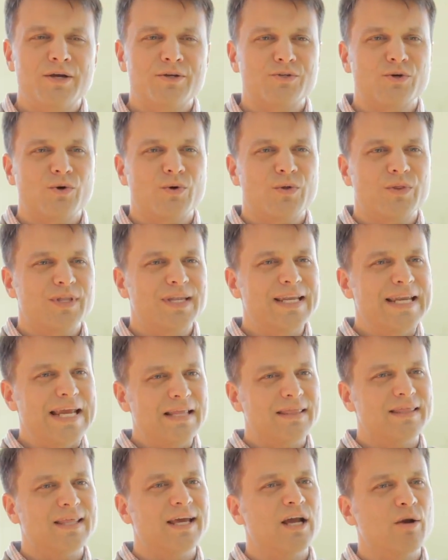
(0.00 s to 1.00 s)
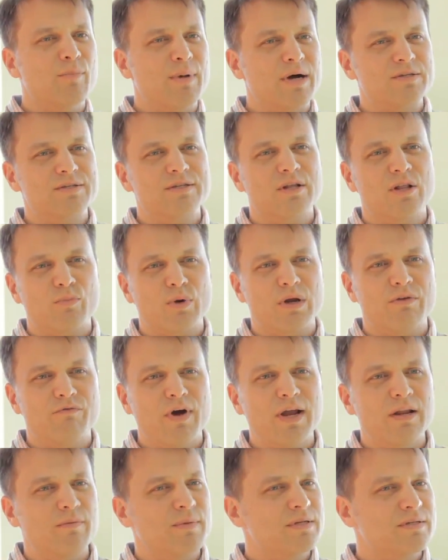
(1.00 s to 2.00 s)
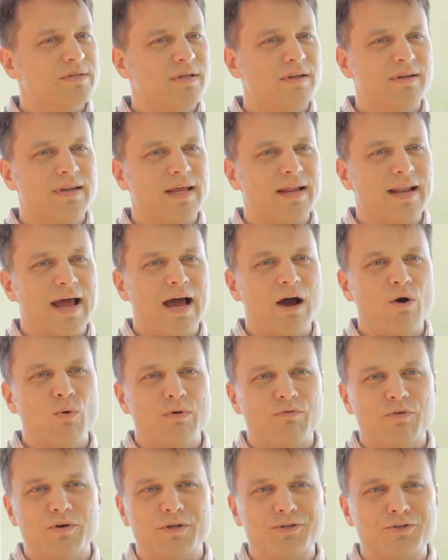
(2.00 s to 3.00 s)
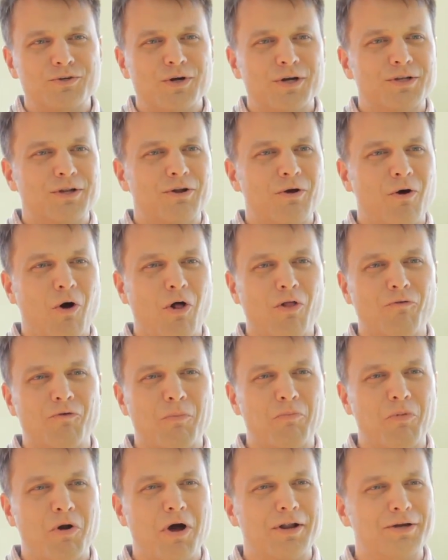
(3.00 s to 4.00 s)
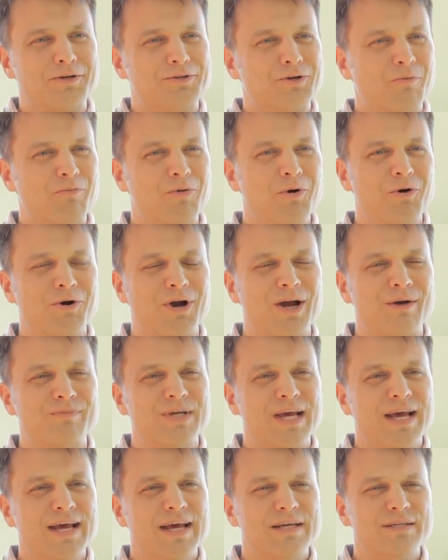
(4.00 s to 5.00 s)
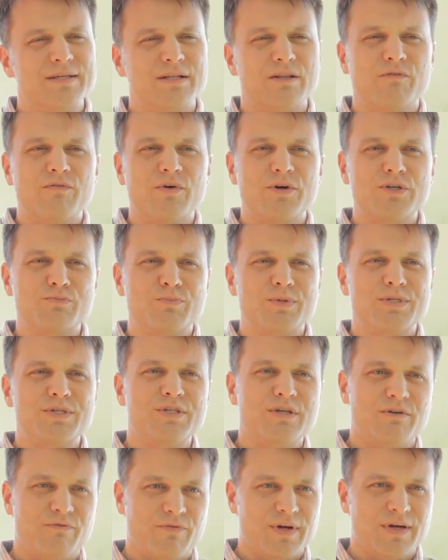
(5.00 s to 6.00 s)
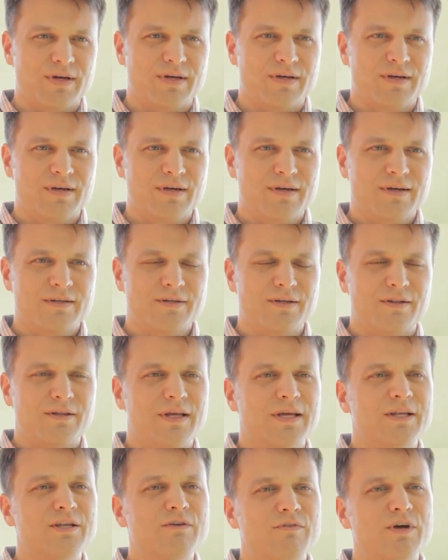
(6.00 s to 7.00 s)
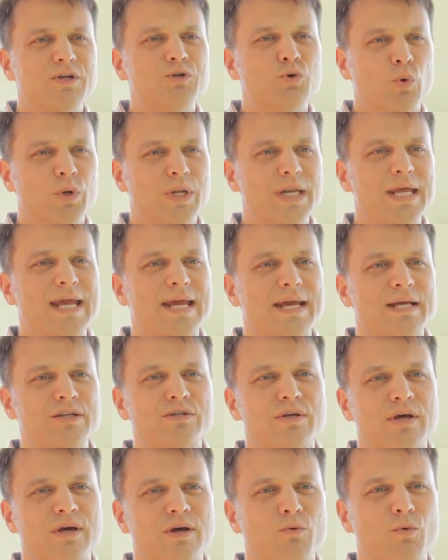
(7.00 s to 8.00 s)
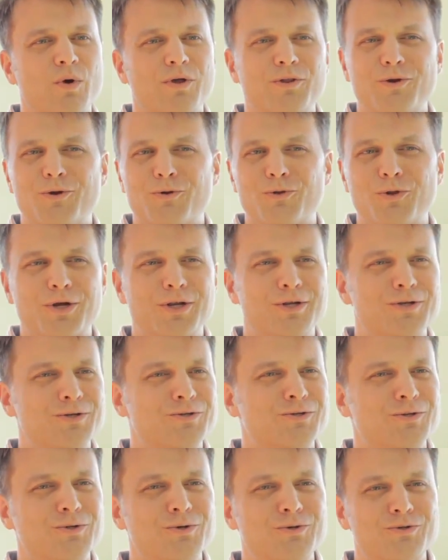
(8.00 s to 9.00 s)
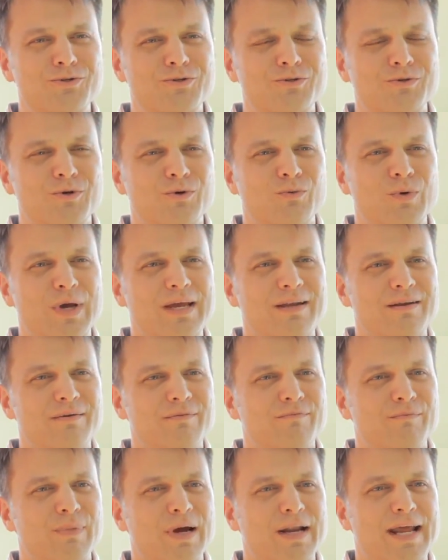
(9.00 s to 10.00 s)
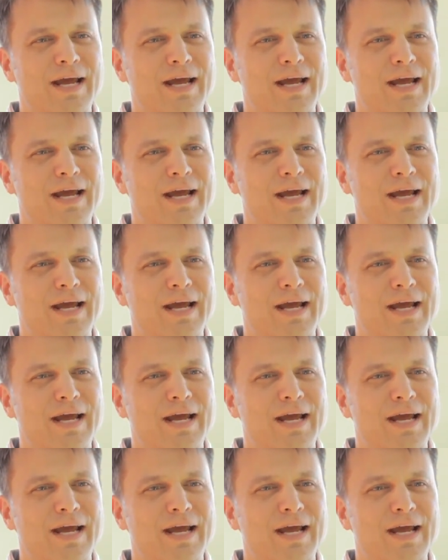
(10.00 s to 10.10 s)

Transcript: So the neat thing about Celebrate Vitamins and, and how we've constructed all of our products and our programs is that they're very specific to the individual needs, whether you're looking to lose weight by